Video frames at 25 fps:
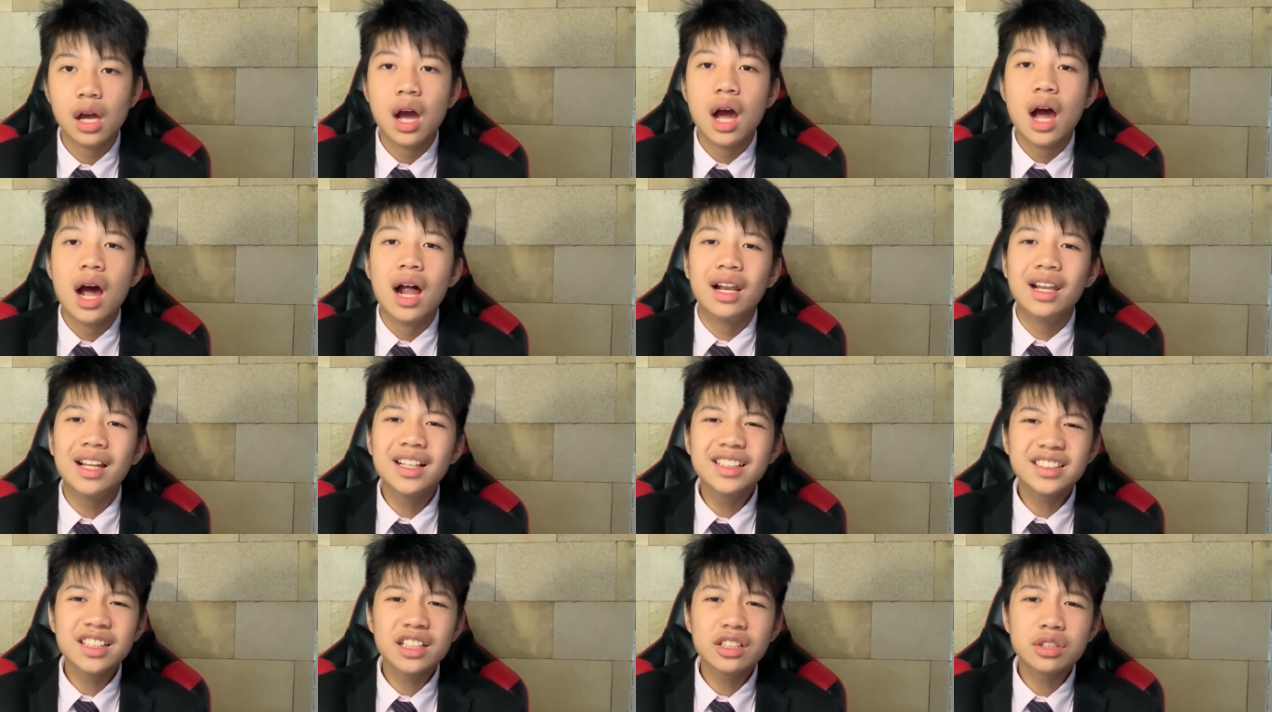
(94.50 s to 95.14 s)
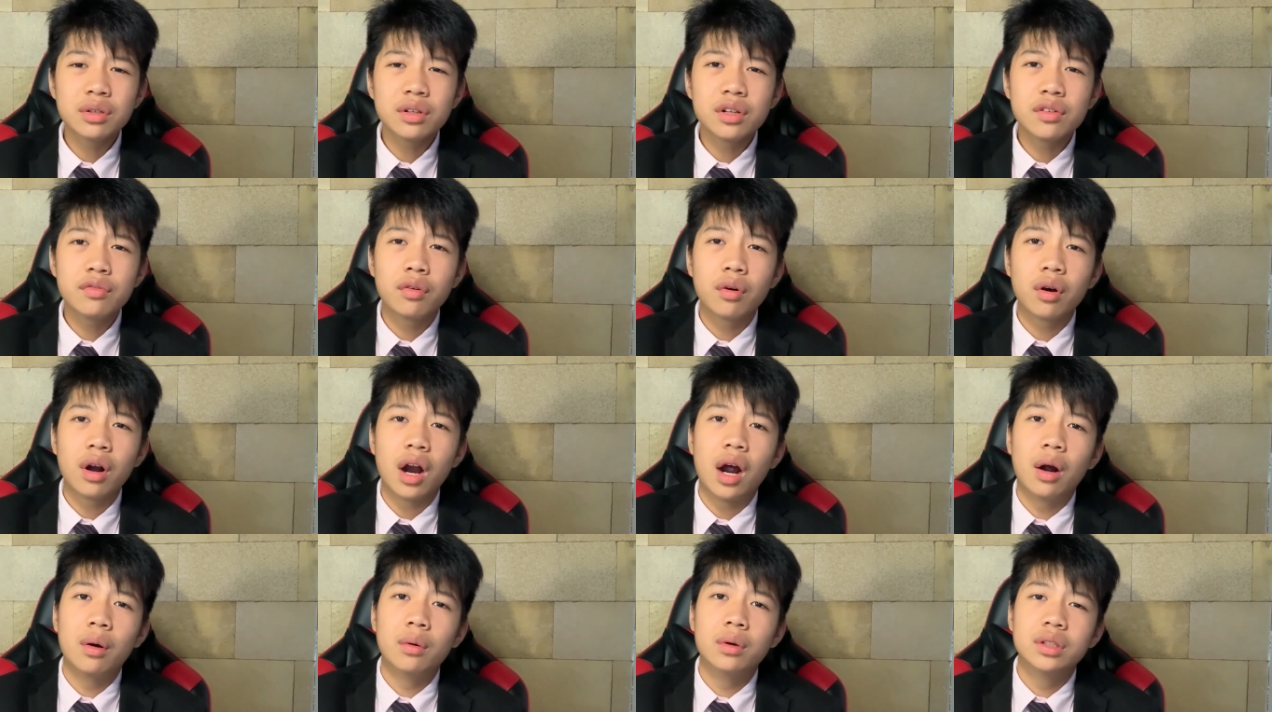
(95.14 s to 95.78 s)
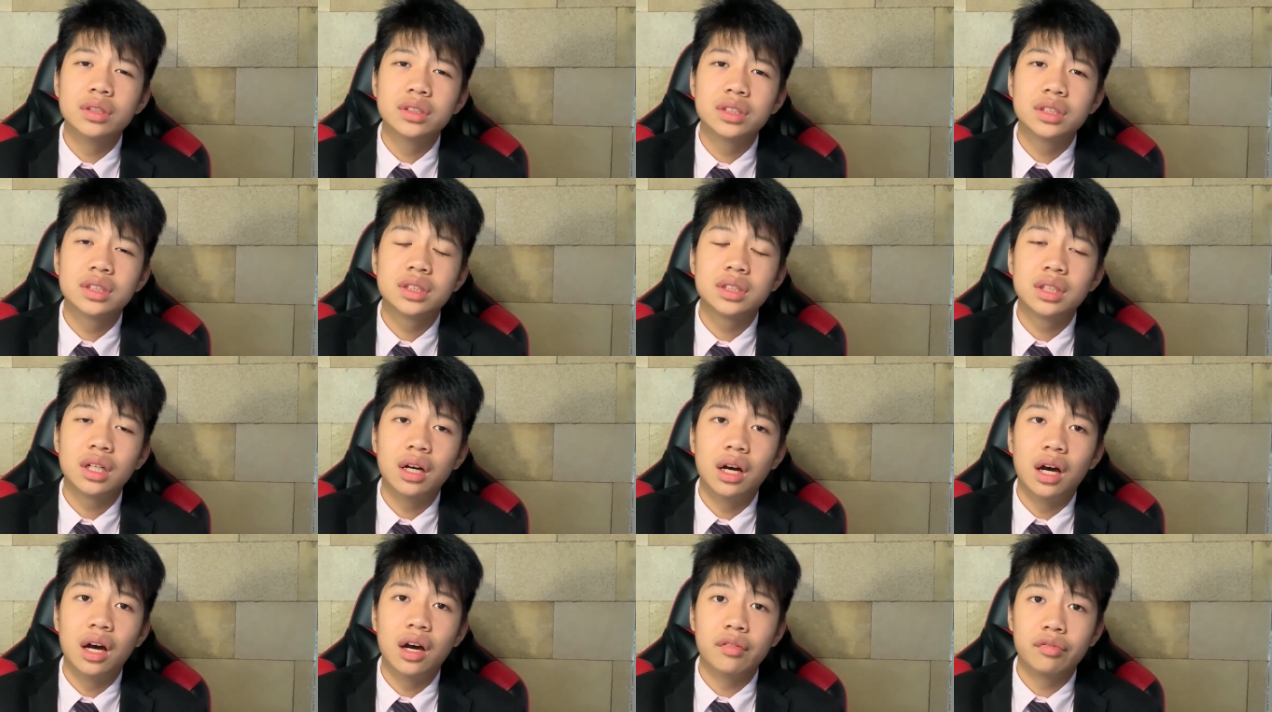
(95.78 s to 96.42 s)
Less than 24 hours
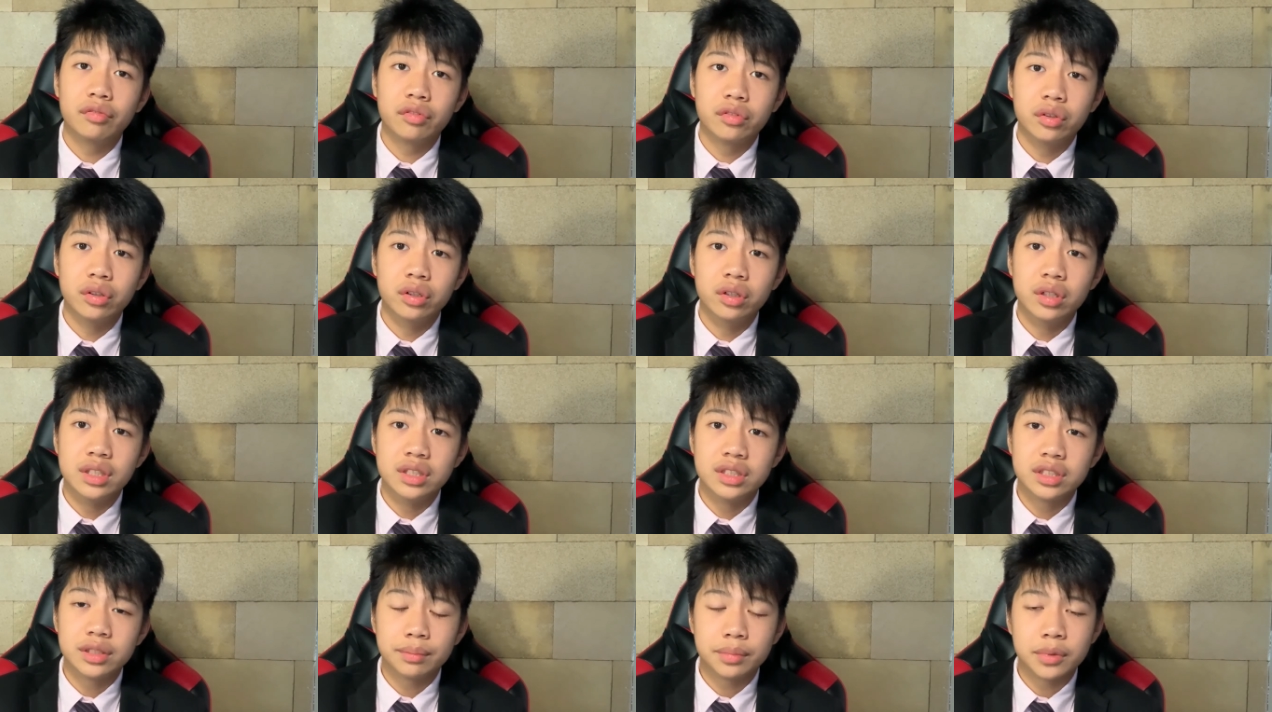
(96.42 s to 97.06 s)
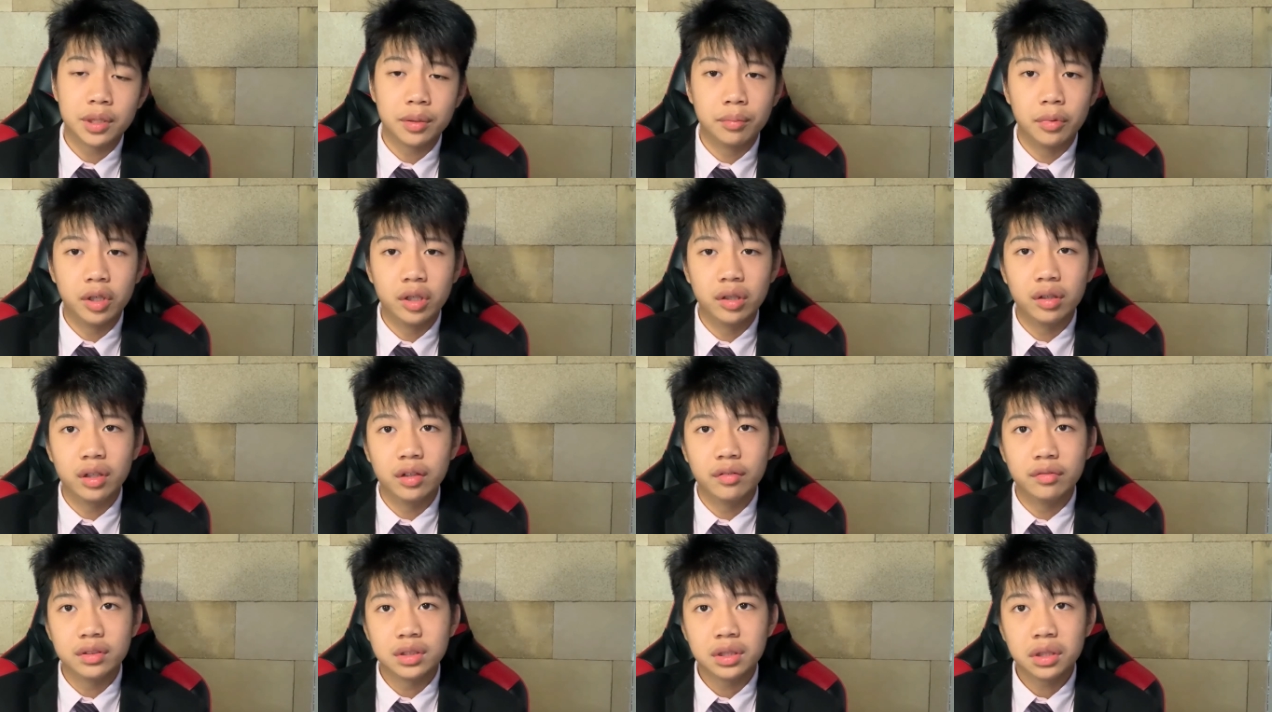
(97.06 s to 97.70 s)
after the September 11